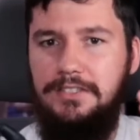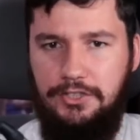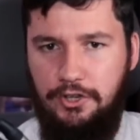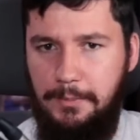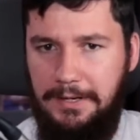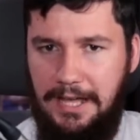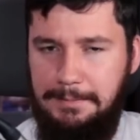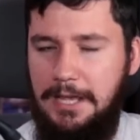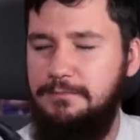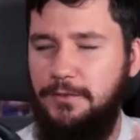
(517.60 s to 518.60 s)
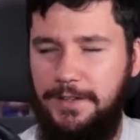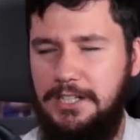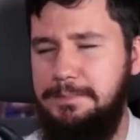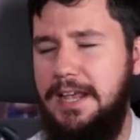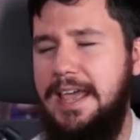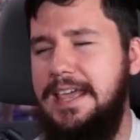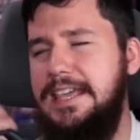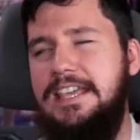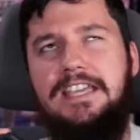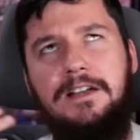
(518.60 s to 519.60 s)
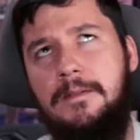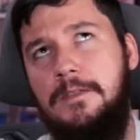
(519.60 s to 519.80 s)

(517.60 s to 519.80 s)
Terminal apps have developed a